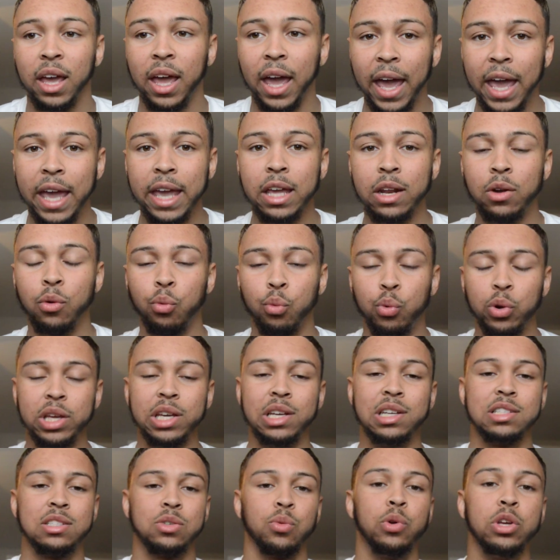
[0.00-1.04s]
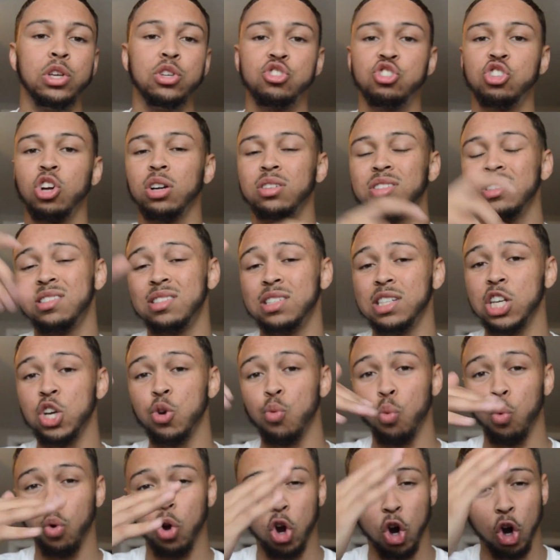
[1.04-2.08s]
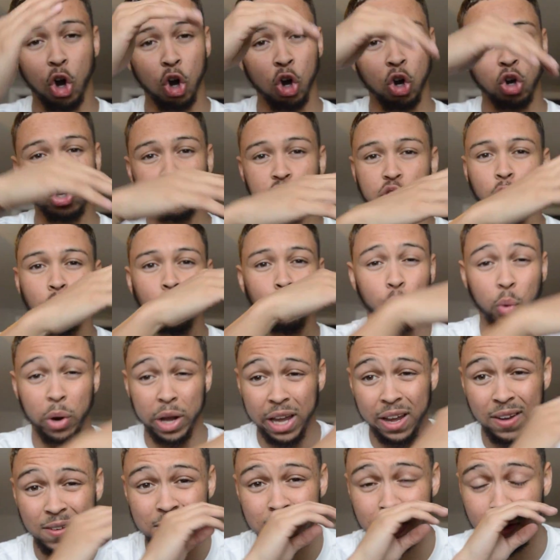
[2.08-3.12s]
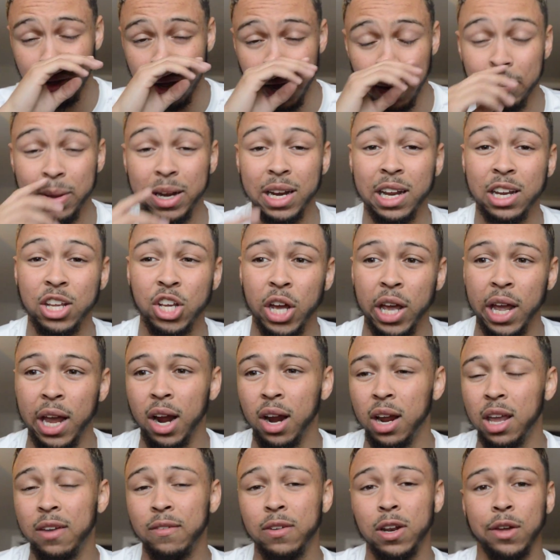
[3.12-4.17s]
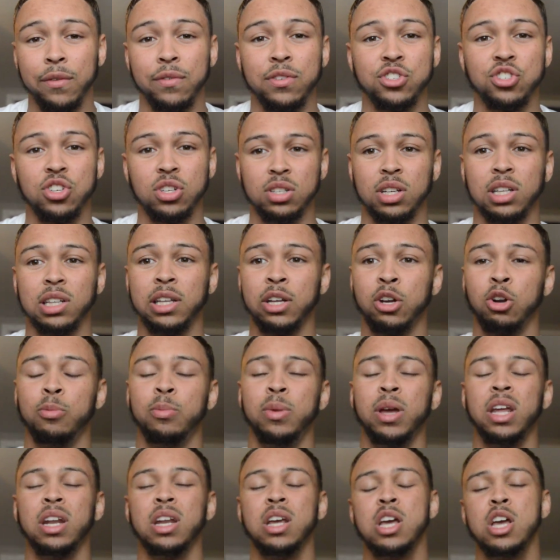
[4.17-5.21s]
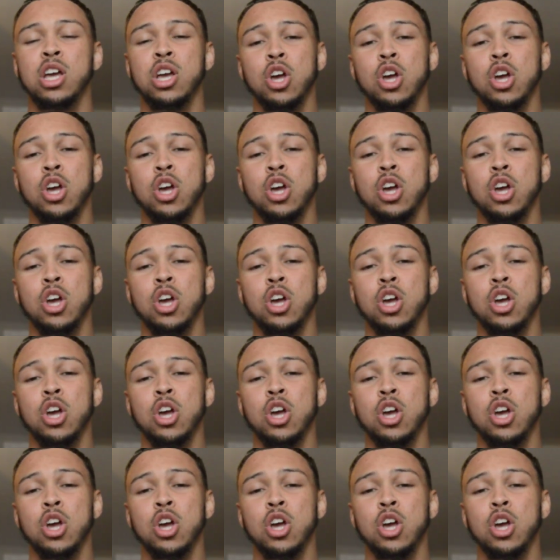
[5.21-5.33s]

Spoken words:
8 weeks. When you start to see curls or waves coming in your hair, even if it's just a little bit,